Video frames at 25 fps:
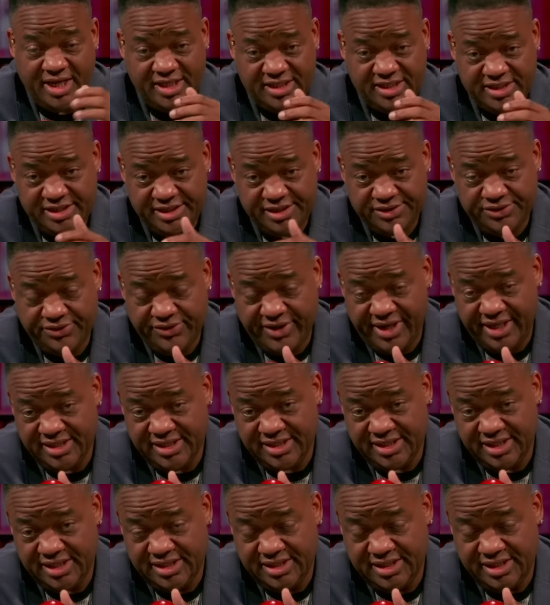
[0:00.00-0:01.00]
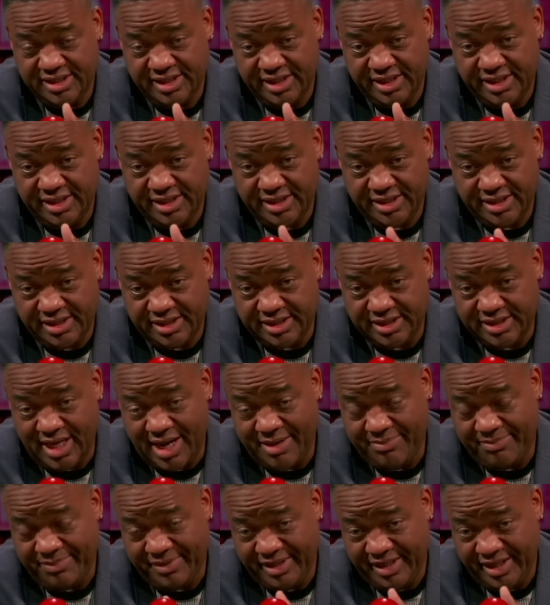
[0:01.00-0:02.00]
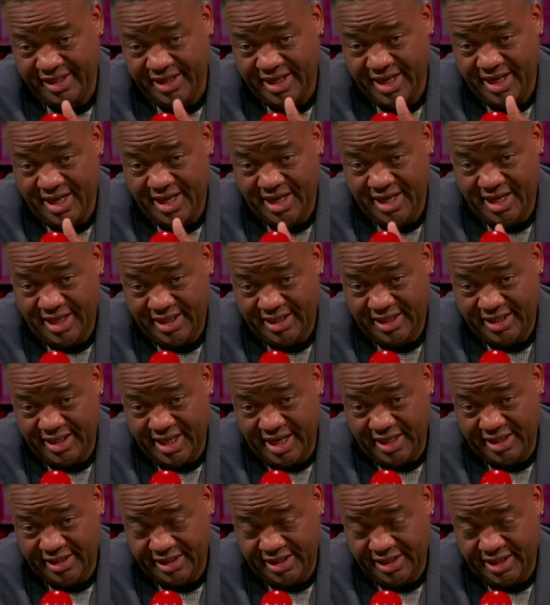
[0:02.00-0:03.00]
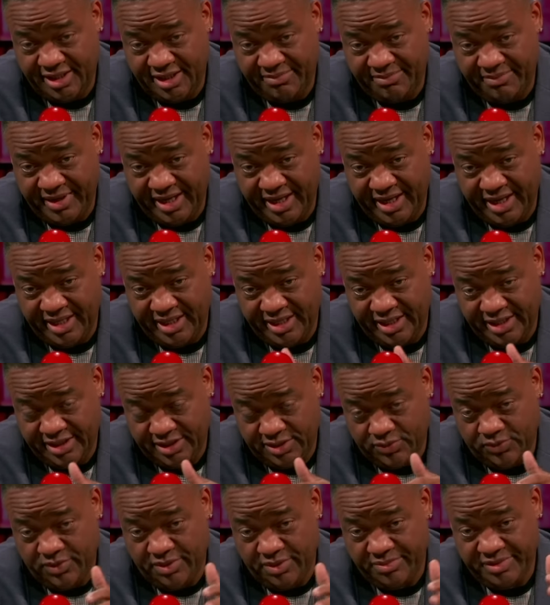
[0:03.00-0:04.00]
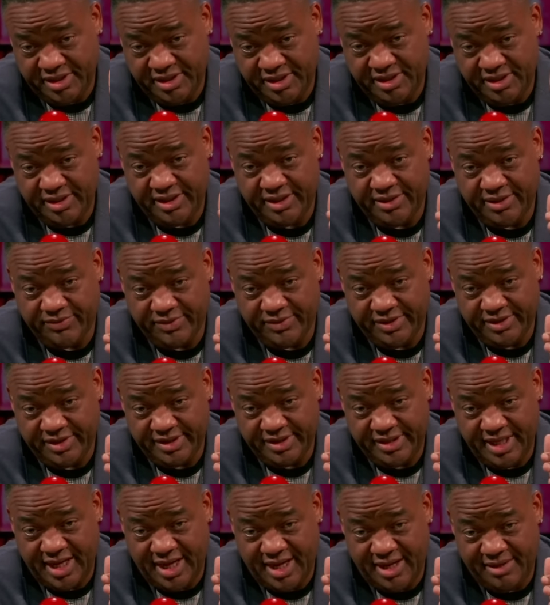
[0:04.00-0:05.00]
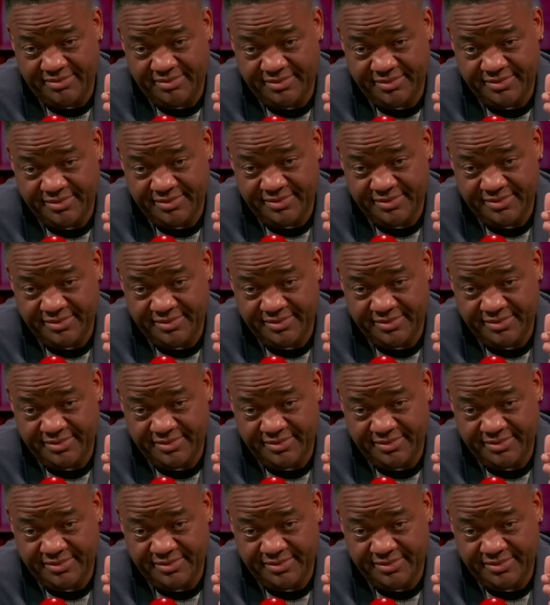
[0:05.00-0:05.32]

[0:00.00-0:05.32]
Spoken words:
She's transitioning, discipling that young man into womanhood in real time.